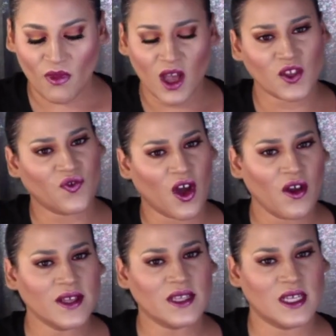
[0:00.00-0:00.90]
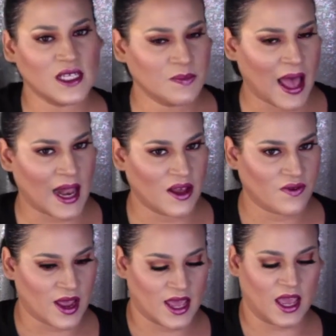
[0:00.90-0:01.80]
as far as this palette
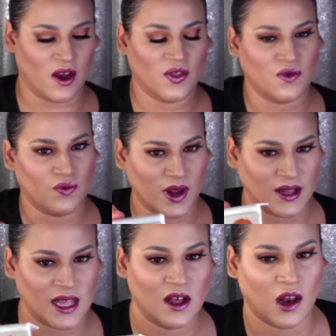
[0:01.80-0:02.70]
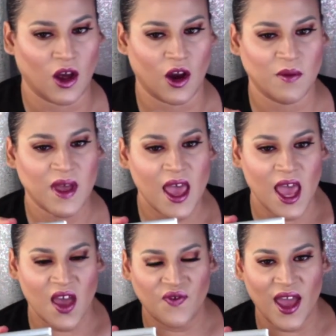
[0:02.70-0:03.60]
right here, the Ring the Alarm,
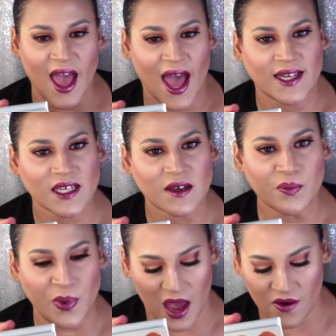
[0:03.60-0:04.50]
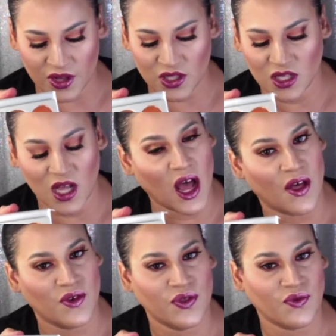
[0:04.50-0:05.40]
if I had to compare it to the
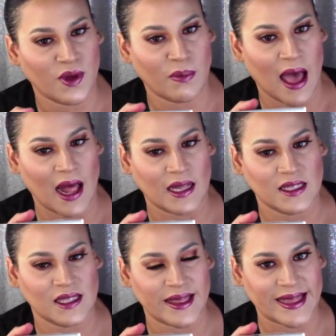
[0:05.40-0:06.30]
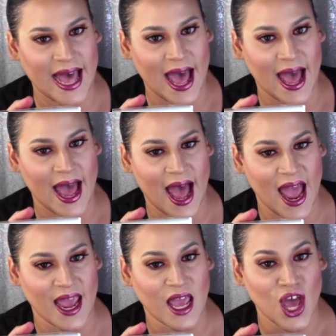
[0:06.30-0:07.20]
other three palettes that
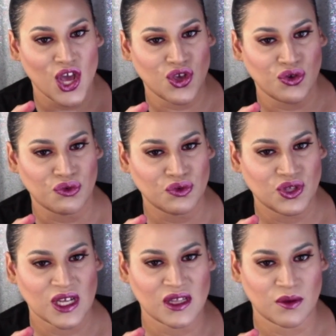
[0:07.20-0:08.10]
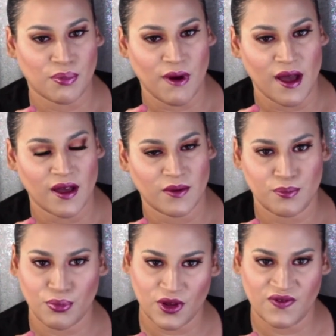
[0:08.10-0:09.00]
I used in the
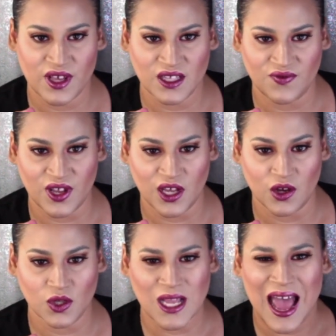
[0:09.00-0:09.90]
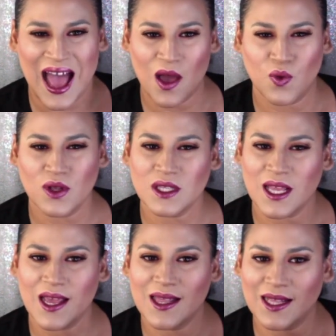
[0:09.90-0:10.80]
previous videos, I will
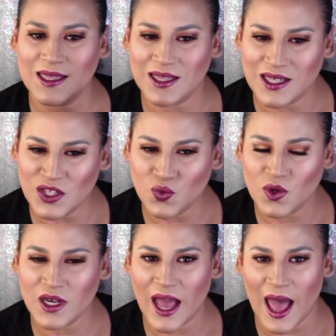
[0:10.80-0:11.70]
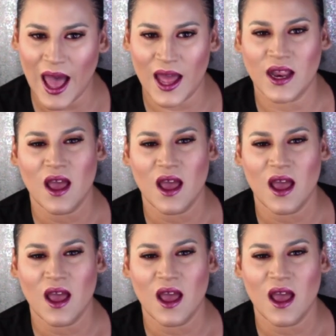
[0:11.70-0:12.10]
say that this one had